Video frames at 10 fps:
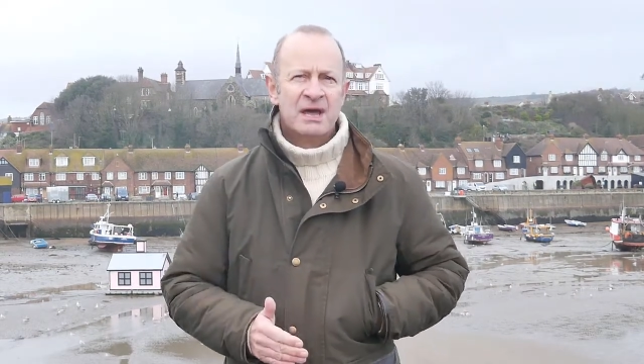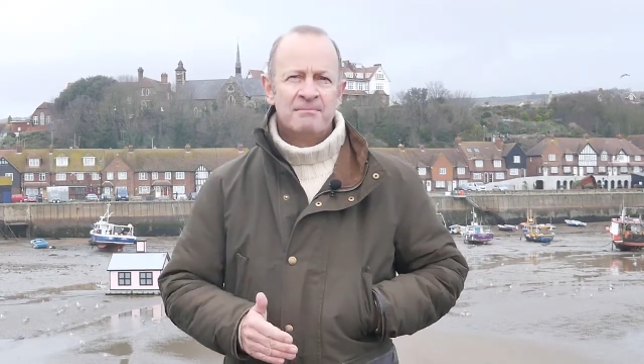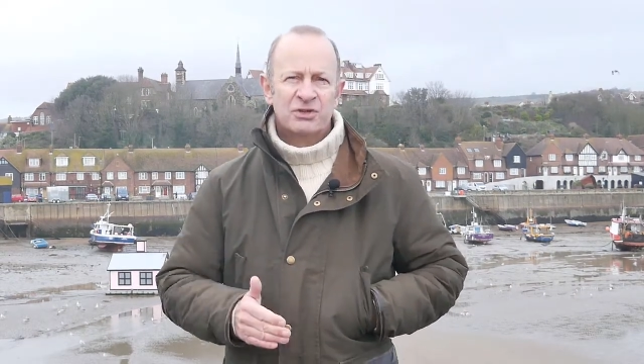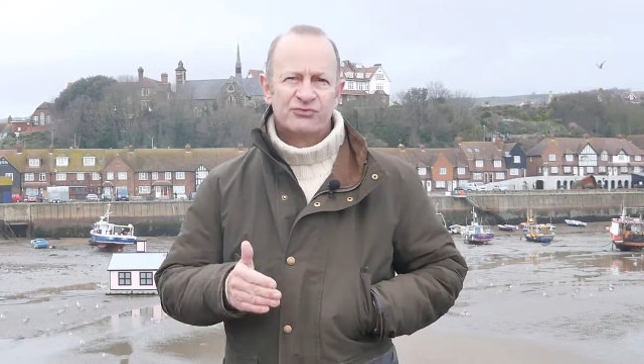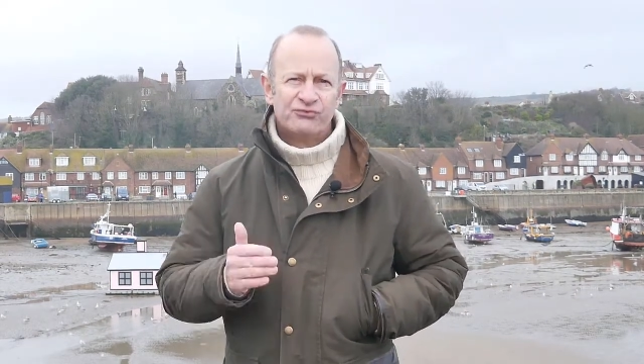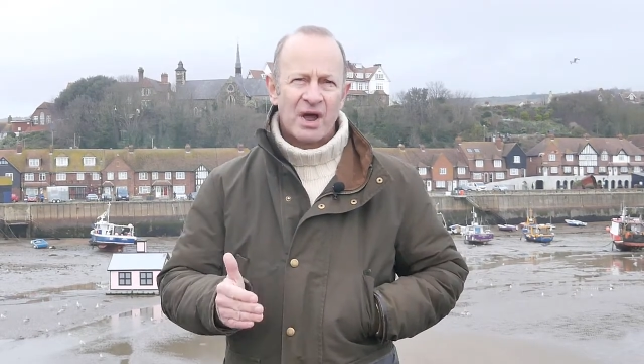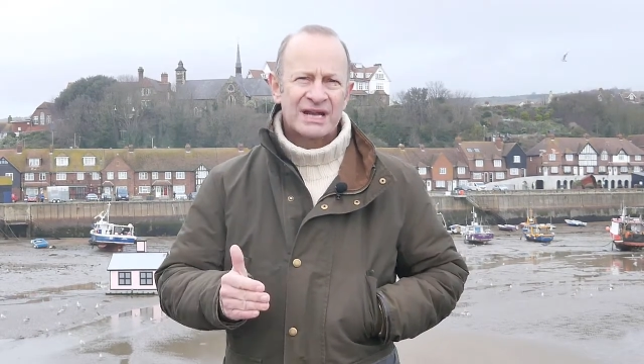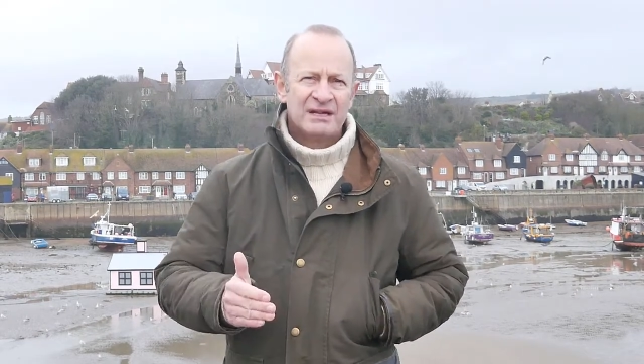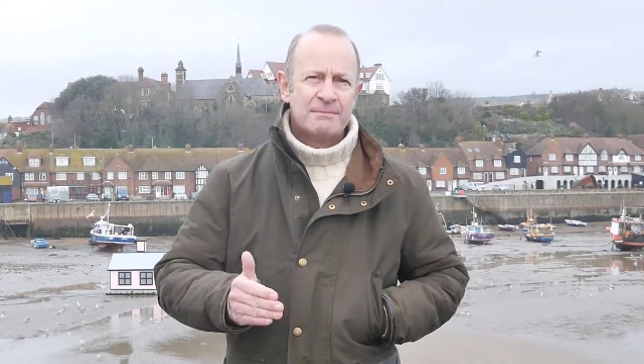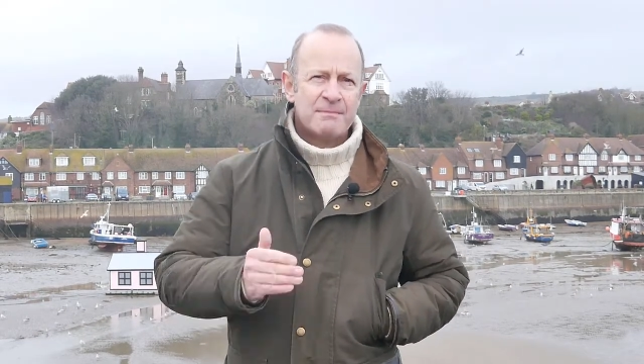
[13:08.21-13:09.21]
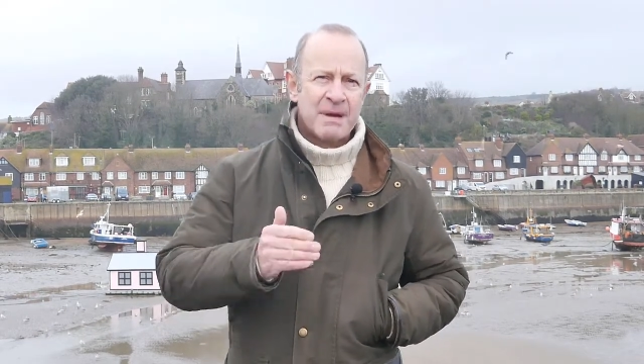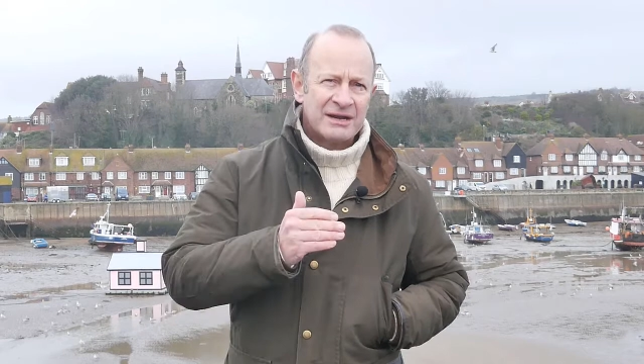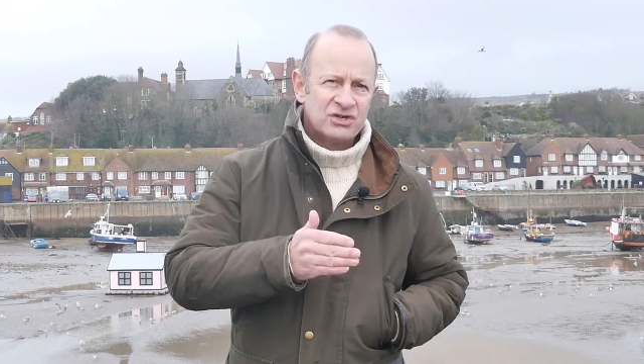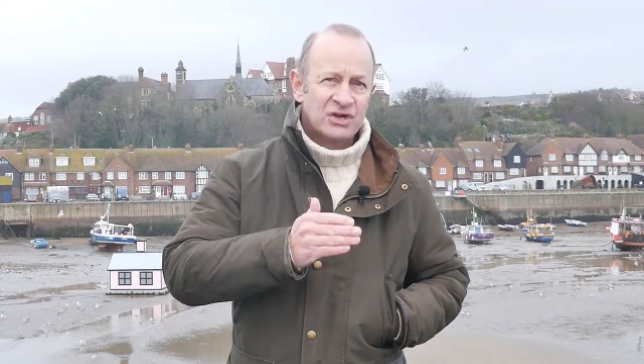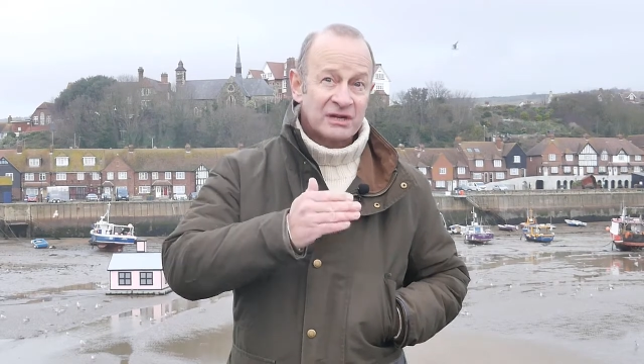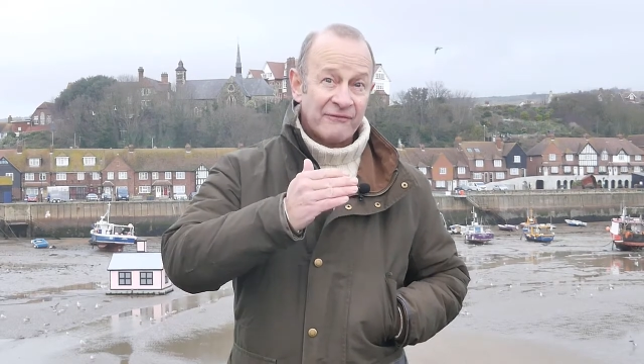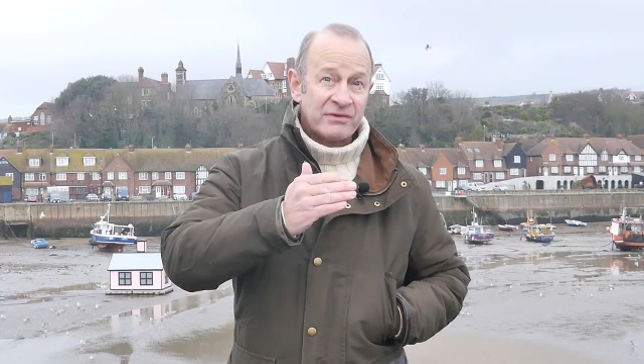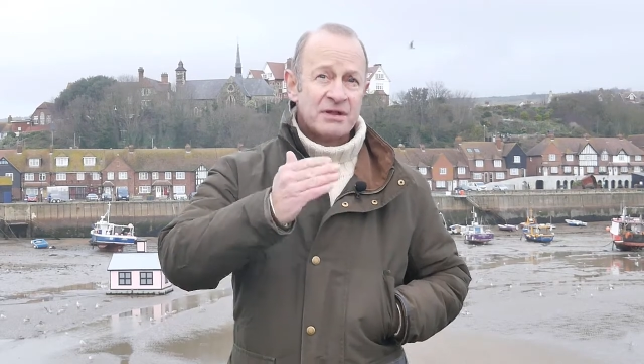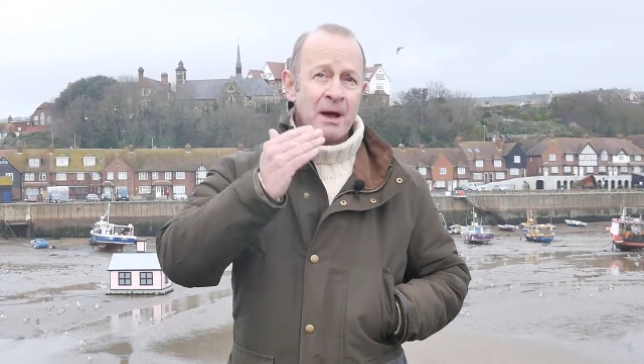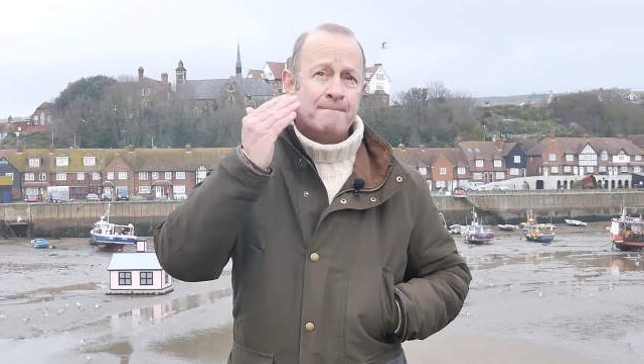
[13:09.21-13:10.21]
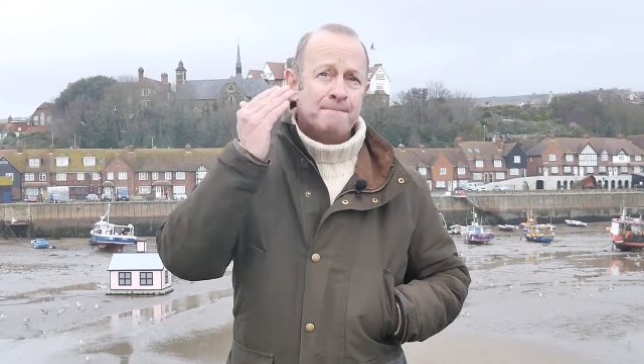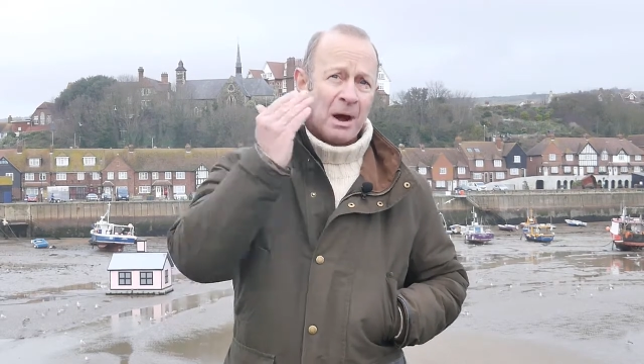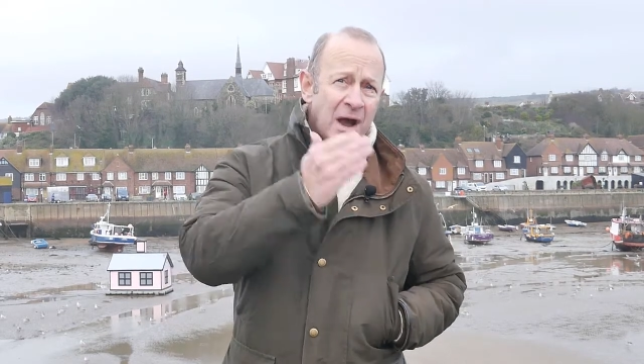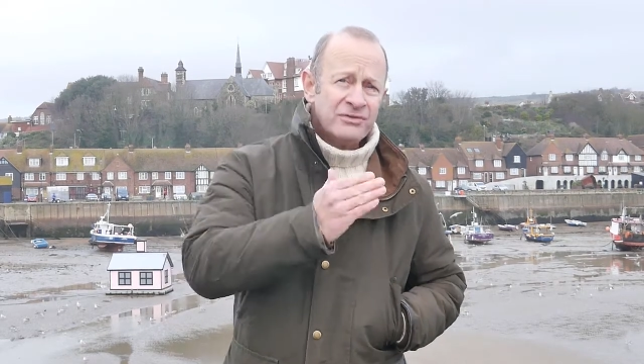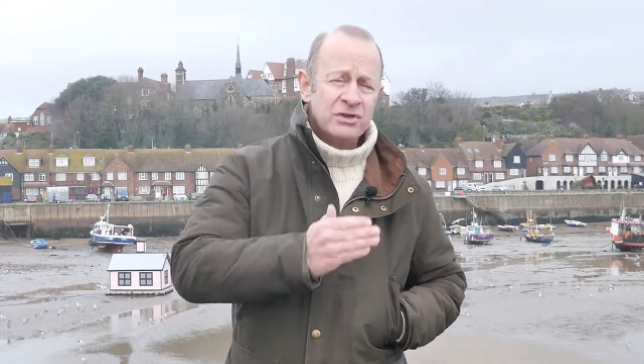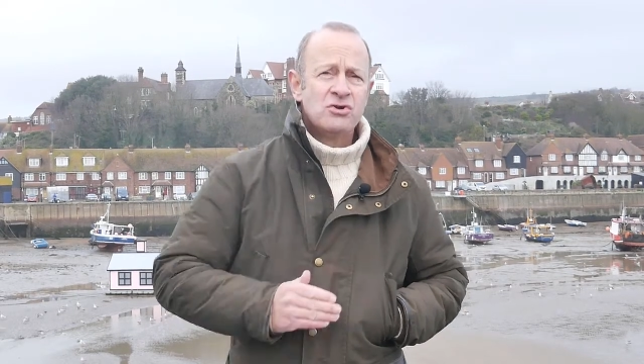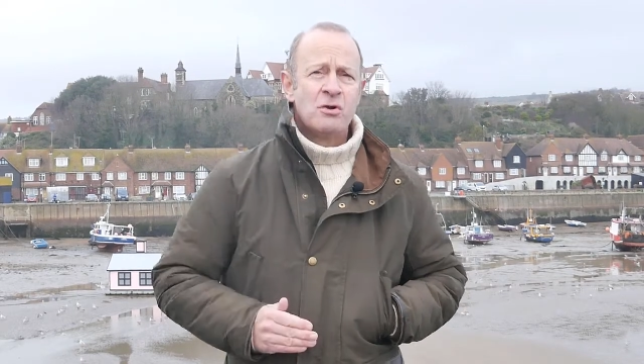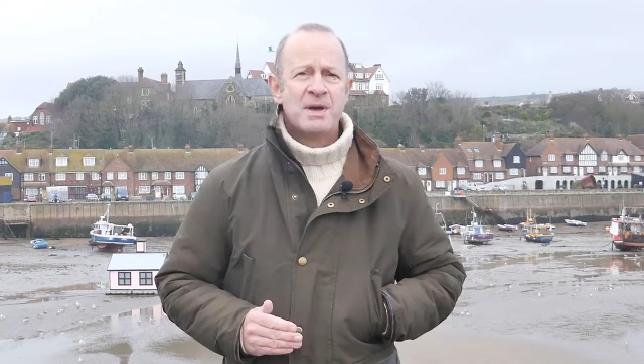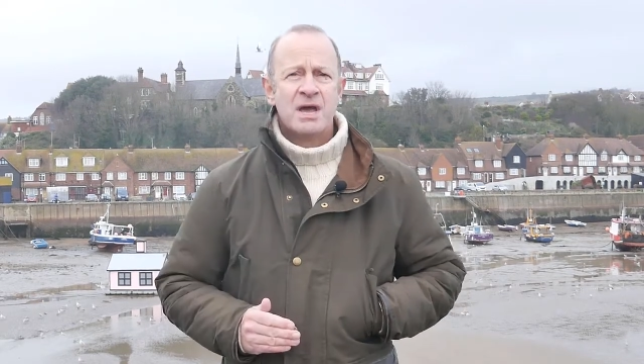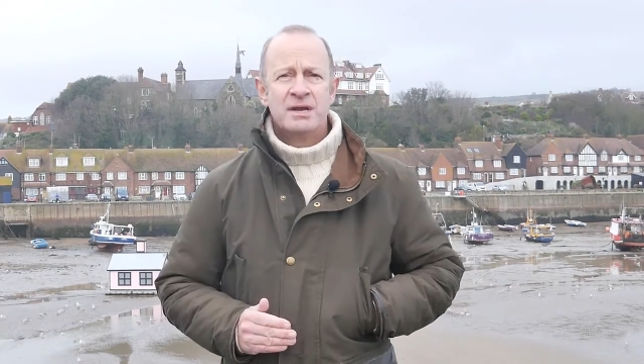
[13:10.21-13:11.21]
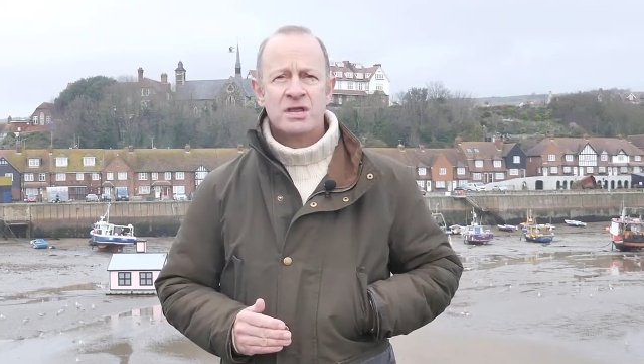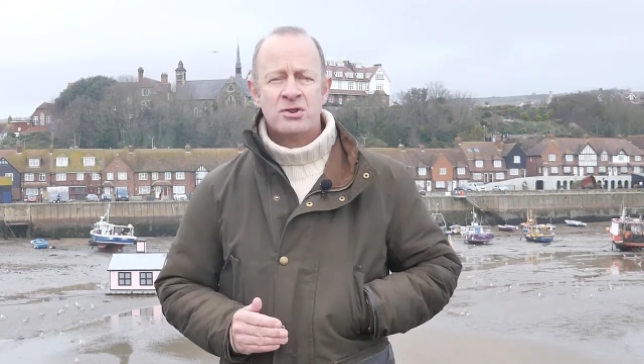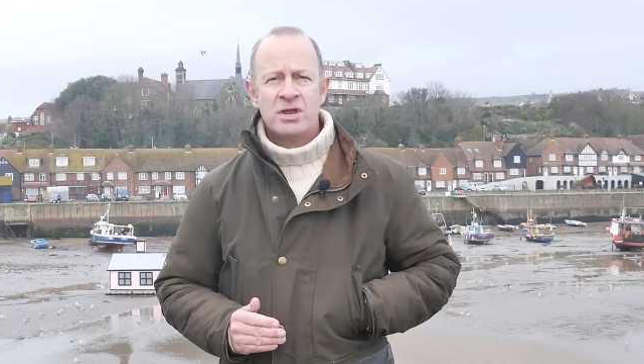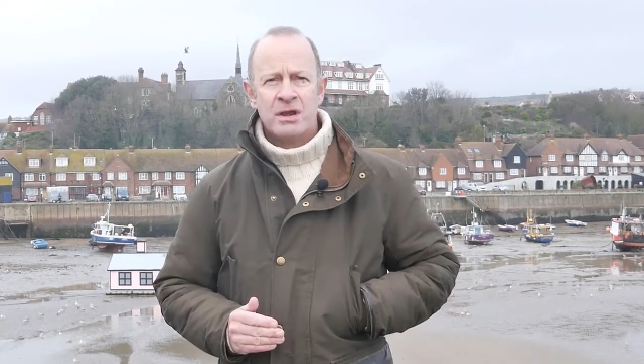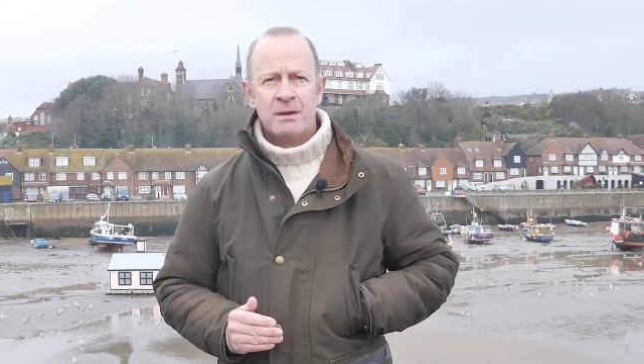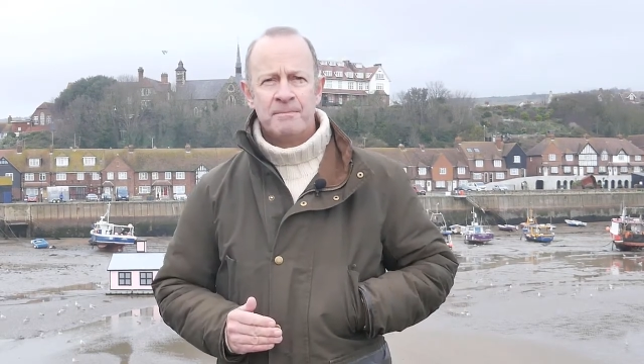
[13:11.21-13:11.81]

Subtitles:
must rightly be managed and governed by the European Union.